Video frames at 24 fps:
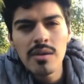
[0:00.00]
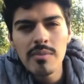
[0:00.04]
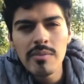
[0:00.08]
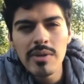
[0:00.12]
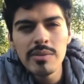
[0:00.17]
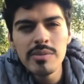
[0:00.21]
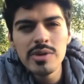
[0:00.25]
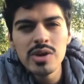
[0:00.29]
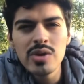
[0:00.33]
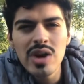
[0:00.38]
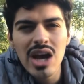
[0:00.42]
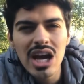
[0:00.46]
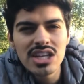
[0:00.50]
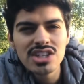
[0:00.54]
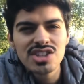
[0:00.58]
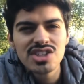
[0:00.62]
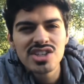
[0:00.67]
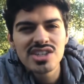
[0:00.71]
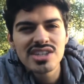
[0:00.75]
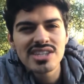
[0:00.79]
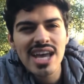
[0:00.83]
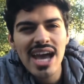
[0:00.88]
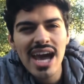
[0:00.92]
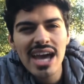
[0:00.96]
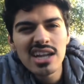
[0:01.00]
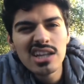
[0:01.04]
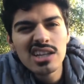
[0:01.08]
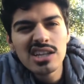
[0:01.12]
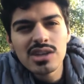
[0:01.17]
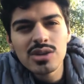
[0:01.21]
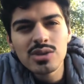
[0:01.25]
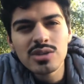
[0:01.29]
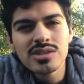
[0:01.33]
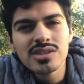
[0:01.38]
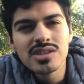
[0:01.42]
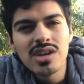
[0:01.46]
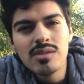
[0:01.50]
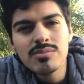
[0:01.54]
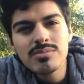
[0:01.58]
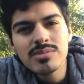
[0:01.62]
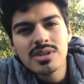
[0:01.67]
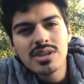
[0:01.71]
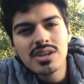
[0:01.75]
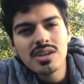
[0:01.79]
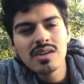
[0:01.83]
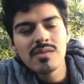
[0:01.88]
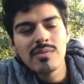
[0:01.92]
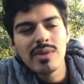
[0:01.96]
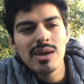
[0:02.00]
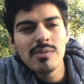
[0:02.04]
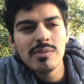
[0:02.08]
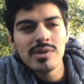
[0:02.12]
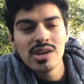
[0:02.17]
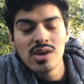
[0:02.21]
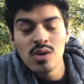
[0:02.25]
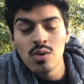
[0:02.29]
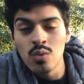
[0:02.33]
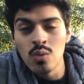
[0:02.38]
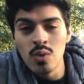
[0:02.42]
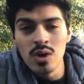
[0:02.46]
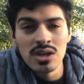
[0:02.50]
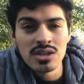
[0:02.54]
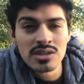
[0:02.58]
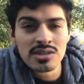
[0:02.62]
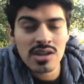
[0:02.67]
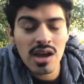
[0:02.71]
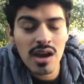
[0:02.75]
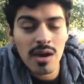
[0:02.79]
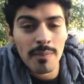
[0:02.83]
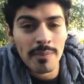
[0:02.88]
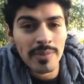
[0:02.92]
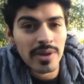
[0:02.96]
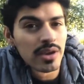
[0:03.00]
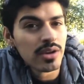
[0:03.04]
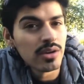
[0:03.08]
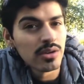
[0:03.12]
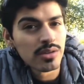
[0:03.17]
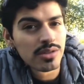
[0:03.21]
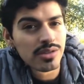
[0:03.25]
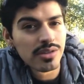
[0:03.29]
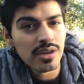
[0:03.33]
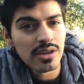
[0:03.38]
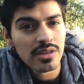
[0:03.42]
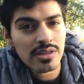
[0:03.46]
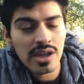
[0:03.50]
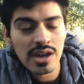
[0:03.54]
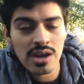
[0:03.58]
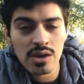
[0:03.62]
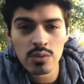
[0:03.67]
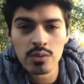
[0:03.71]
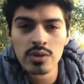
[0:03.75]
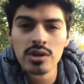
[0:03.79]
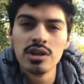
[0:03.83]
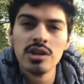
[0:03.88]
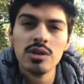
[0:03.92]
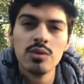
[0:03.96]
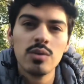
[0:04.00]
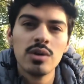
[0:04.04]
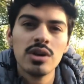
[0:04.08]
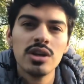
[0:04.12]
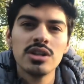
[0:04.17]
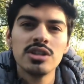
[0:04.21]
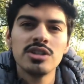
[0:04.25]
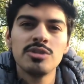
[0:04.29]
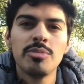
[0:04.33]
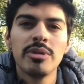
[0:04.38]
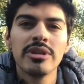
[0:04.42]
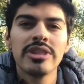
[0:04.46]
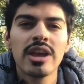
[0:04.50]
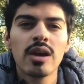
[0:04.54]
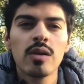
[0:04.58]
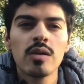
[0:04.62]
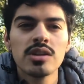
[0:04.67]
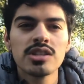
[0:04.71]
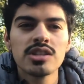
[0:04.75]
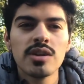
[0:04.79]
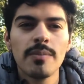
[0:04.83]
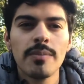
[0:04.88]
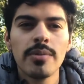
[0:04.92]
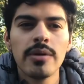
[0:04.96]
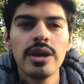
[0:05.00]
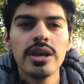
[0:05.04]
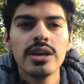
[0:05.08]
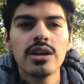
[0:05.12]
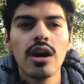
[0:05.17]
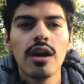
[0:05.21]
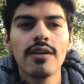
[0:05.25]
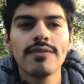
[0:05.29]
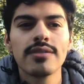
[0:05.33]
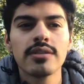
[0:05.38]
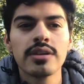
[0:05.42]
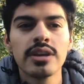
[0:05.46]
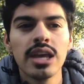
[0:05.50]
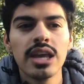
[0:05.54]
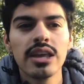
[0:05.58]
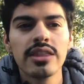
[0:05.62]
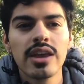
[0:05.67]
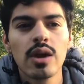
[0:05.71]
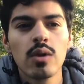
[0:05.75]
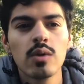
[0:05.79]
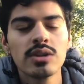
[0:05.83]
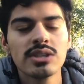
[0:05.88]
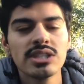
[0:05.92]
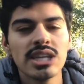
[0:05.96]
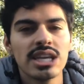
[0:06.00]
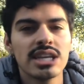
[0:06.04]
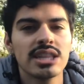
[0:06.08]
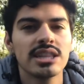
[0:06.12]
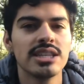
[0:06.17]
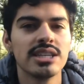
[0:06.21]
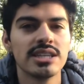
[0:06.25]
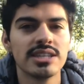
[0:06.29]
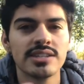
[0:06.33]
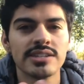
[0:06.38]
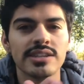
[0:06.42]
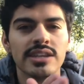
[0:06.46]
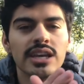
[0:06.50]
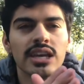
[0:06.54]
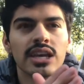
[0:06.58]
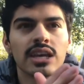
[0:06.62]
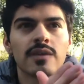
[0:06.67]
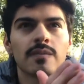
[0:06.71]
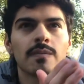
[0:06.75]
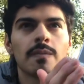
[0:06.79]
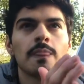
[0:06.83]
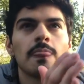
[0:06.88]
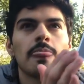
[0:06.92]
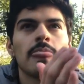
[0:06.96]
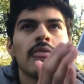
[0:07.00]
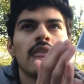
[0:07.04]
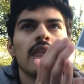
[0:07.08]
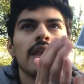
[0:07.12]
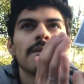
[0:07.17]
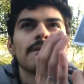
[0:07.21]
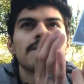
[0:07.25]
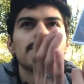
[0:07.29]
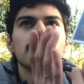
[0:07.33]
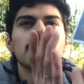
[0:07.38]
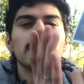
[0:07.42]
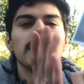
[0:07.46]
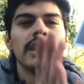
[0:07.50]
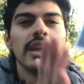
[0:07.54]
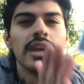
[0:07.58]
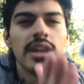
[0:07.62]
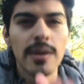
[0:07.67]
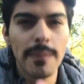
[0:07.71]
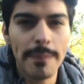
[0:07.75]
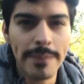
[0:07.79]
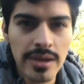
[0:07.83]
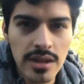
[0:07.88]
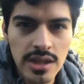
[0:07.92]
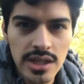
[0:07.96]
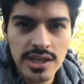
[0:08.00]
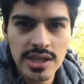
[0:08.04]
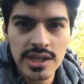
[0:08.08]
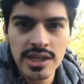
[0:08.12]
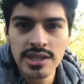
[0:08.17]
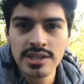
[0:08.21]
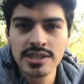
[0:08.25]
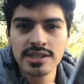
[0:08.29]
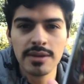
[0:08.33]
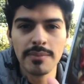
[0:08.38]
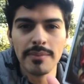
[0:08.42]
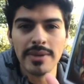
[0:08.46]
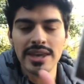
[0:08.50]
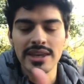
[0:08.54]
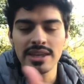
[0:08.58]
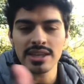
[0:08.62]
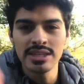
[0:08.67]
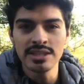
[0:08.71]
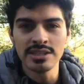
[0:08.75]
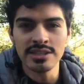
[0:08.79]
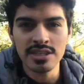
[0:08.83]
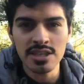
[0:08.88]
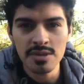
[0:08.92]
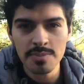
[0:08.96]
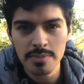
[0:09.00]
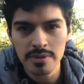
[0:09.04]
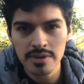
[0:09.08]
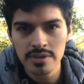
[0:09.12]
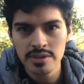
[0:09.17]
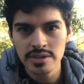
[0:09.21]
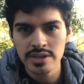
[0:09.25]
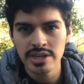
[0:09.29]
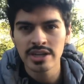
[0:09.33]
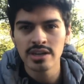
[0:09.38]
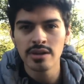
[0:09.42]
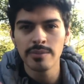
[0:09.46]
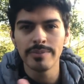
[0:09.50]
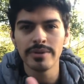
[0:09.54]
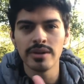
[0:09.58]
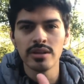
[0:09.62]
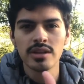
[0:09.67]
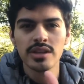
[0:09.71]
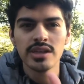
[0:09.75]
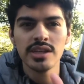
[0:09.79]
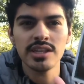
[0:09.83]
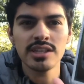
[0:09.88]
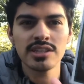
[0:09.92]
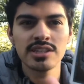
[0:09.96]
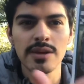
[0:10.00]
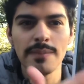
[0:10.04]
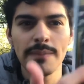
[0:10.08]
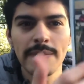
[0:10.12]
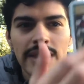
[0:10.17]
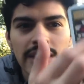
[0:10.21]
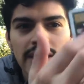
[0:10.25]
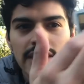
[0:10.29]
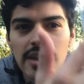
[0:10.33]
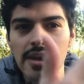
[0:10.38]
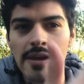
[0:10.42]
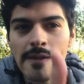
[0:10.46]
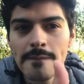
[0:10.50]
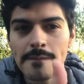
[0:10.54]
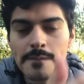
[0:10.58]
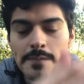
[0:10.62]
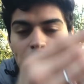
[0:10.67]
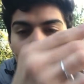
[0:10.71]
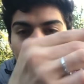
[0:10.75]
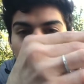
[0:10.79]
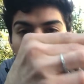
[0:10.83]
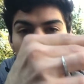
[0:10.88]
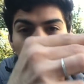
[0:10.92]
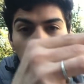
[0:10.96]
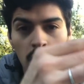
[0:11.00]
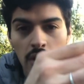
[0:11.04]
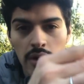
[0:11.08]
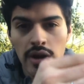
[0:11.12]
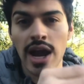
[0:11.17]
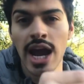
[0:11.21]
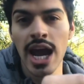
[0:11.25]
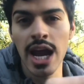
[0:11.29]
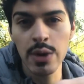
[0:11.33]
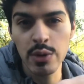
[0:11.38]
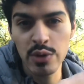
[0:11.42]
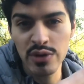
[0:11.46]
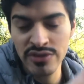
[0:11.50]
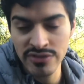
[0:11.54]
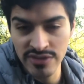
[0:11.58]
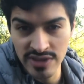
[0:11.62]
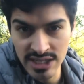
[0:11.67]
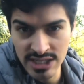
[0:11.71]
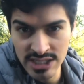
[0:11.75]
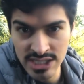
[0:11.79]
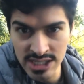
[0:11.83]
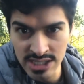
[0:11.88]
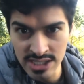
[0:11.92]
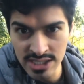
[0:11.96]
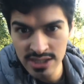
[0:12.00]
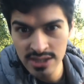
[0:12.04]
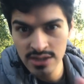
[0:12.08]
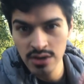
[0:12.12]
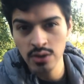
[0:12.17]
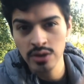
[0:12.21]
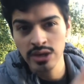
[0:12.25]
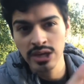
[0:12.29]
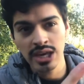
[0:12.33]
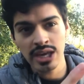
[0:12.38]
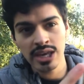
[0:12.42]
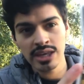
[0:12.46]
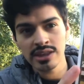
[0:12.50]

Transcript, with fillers: Maybe you guys just had a little something. Maybe it was a bigger thing than it really was, but there was a break off, okay? There was like this, like, inability to make it deeper, inability to make it more hierophanty, okay?